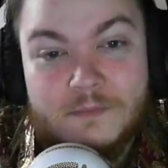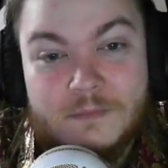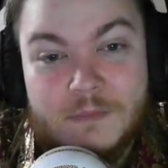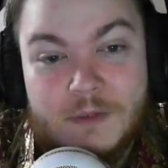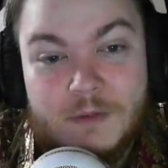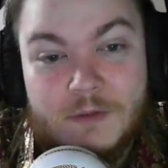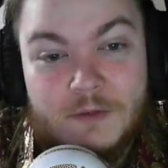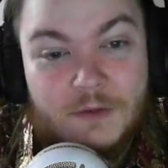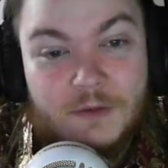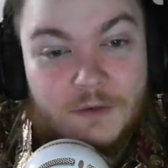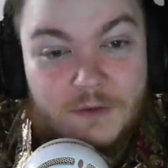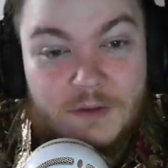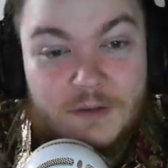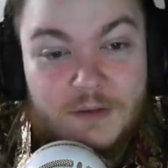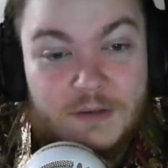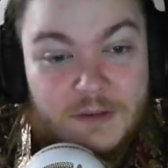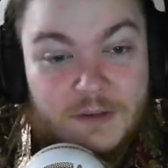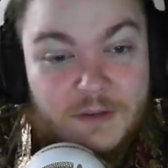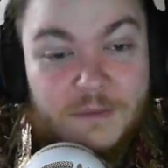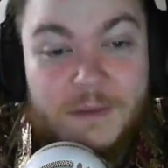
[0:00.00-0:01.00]
So
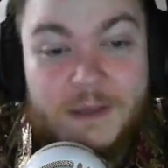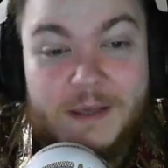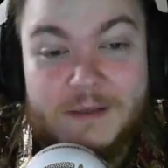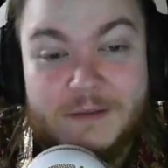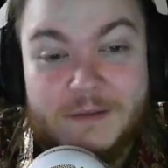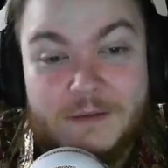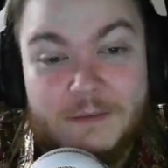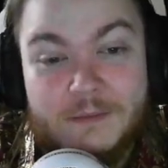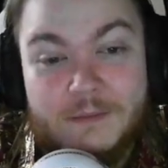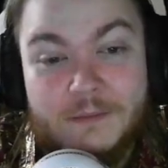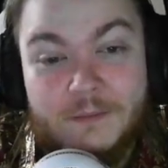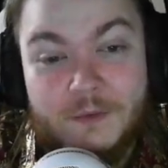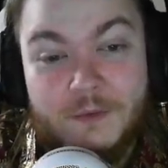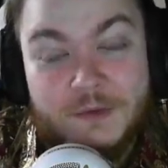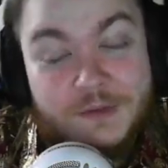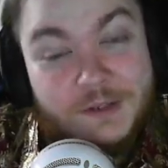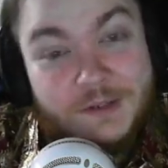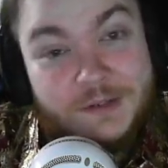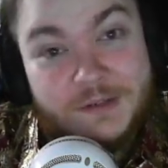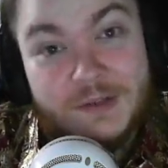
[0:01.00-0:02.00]
Sidney Smith
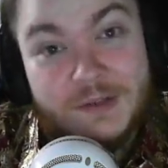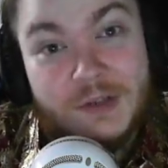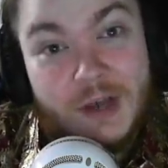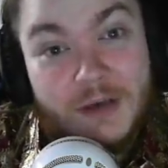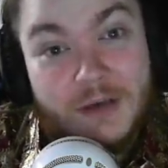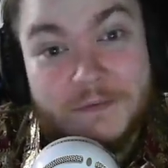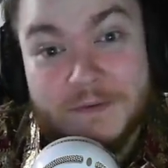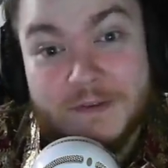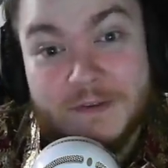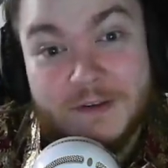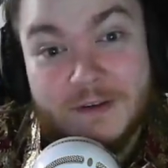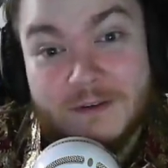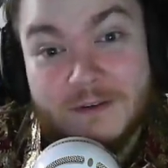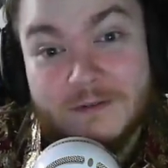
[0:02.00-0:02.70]
was just an officer.